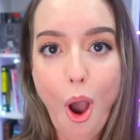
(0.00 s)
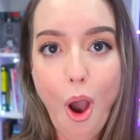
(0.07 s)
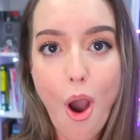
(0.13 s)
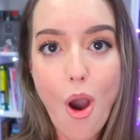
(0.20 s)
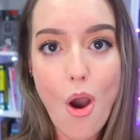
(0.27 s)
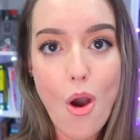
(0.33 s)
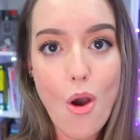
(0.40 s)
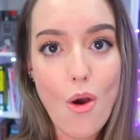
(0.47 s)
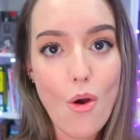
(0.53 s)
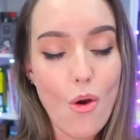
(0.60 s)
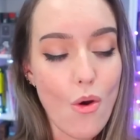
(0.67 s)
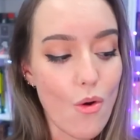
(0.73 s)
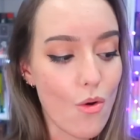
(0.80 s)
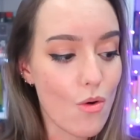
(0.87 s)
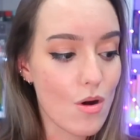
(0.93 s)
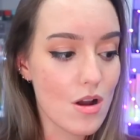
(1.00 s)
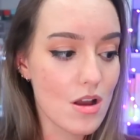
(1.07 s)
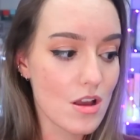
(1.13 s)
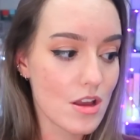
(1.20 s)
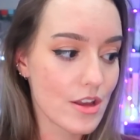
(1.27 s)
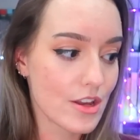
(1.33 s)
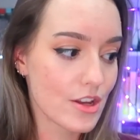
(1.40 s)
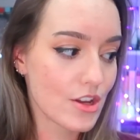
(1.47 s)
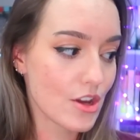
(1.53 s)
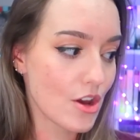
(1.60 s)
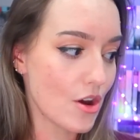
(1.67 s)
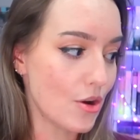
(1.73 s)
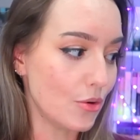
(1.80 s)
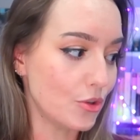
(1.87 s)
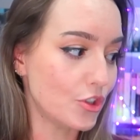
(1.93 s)

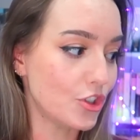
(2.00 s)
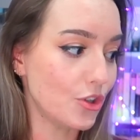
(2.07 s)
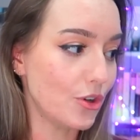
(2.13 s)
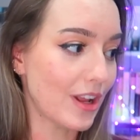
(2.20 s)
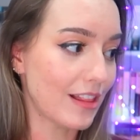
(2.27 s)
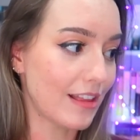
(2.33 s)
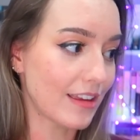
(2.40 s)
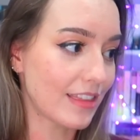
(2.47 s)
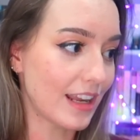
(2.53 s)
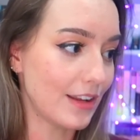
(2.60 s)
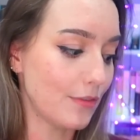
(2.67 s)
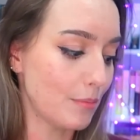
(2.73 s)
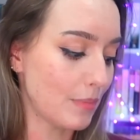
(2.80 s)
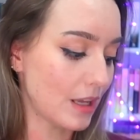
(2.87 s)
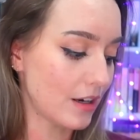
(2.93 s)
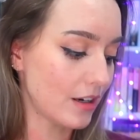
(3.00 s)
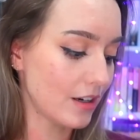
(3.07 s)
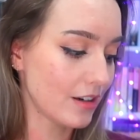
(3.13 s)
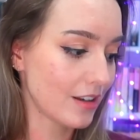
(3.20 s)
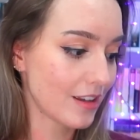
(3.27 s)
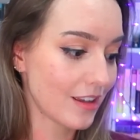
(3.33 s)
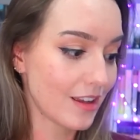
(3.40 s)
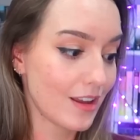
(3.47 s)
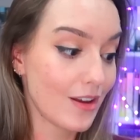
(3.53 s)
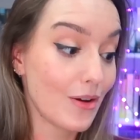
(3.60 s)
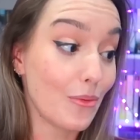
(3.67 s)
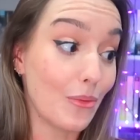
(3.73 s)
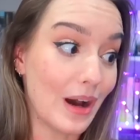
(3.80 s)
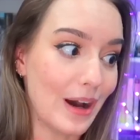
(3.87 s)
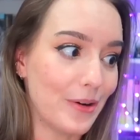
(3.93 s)
Oh shoot, I like that even better.
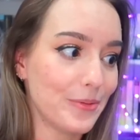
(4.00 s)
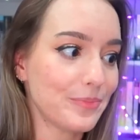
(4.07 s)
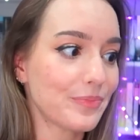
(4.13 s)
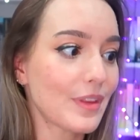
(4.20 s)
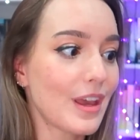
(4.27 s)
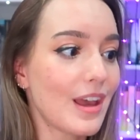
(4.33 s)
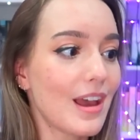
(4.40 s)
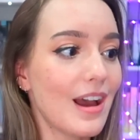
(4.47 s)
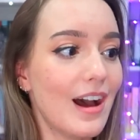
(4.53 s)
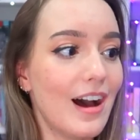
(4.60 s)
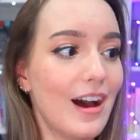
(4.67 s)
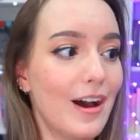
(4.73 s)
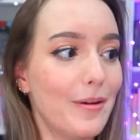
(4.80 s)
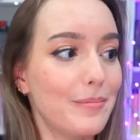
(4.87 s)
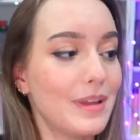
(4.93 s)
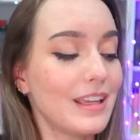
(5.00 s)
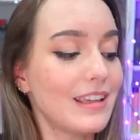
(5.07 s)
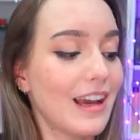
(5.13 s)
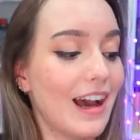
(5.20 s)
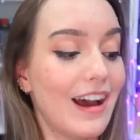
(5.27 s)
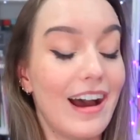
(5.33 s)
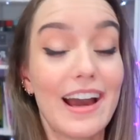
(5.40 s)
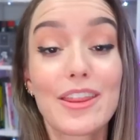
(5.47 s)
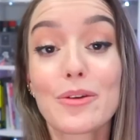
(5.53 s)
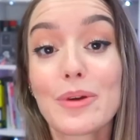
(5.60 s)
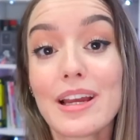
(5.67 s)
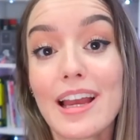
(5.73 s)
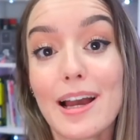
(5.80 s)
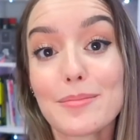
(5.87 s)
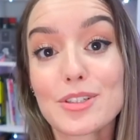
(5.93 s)
Wow. Yeah, either
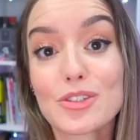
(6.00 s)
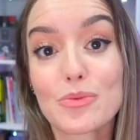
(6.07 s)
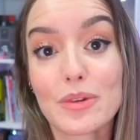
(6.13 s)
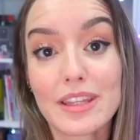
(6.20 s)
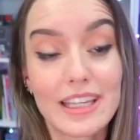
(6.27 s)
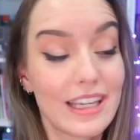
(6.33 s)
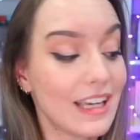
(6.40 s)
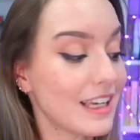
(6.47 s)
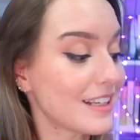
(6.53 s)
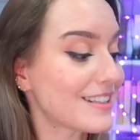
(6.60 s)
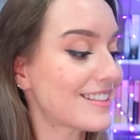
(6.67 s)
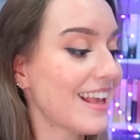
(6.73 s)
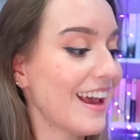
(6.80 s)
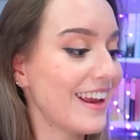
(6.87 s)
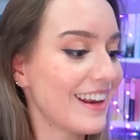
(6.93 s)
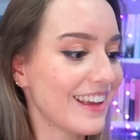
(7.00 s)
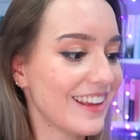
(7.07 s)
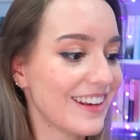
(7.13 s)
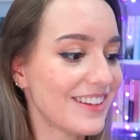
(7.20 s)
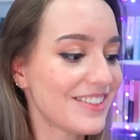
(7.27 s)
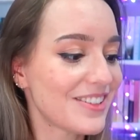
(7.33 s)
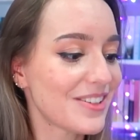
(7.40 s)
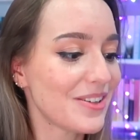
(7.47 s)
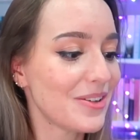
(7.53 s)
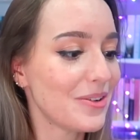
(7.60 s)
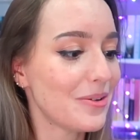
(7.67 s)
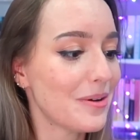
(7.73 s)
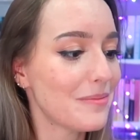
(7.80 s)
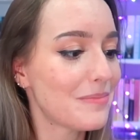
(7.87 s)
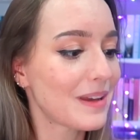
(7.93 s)
way, I'm just really excited
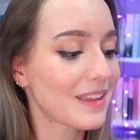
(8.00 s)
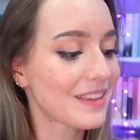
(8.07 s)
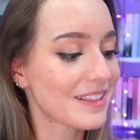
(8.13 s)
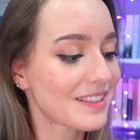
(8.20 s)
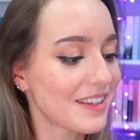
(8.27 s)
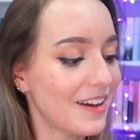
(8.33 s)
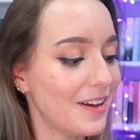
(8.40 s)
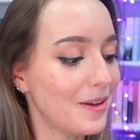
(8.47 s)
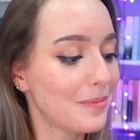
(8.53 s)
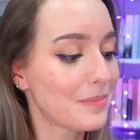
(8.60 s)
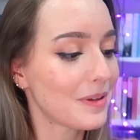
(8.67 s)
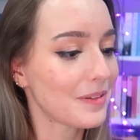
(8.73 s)
to pick this up.